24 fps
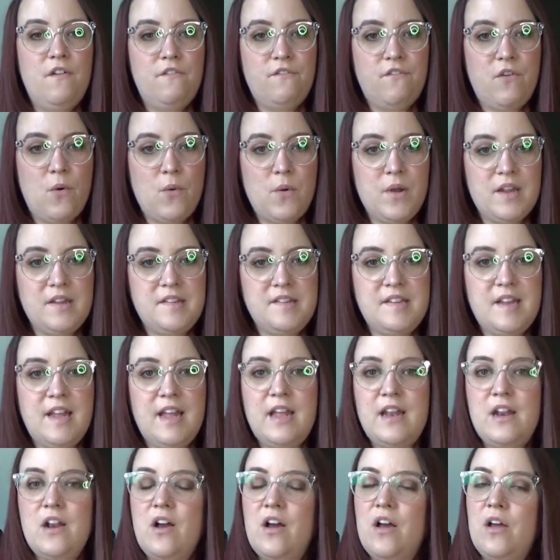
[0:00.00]
focus
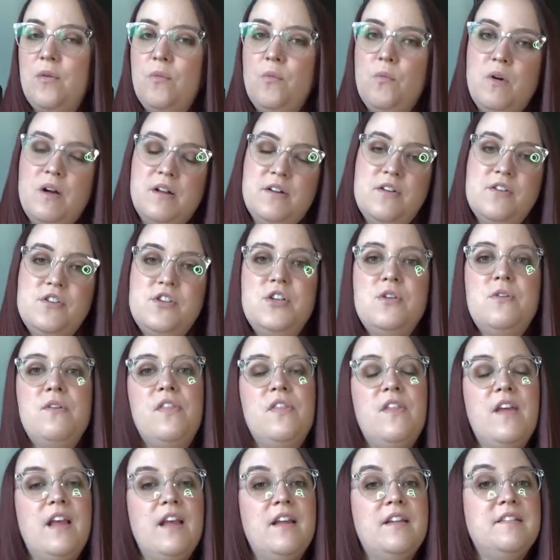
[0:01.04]
in on one or
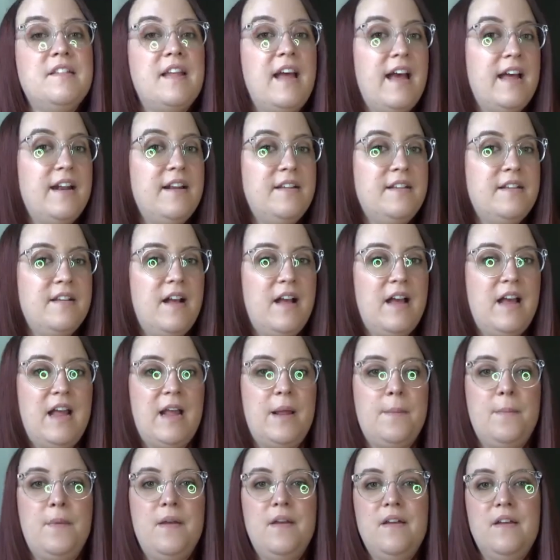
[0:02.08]
two things at a
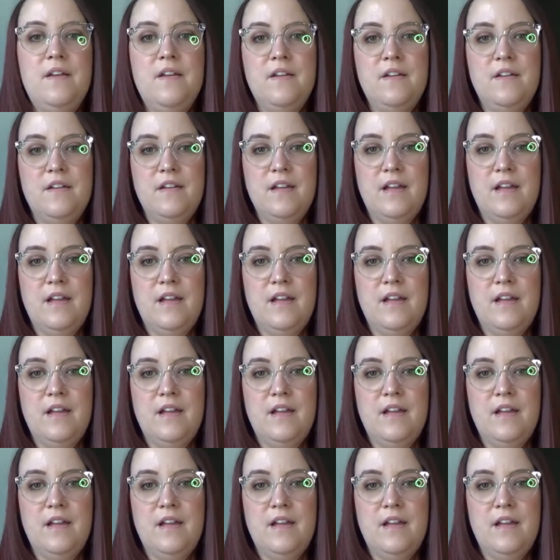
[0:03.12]
time,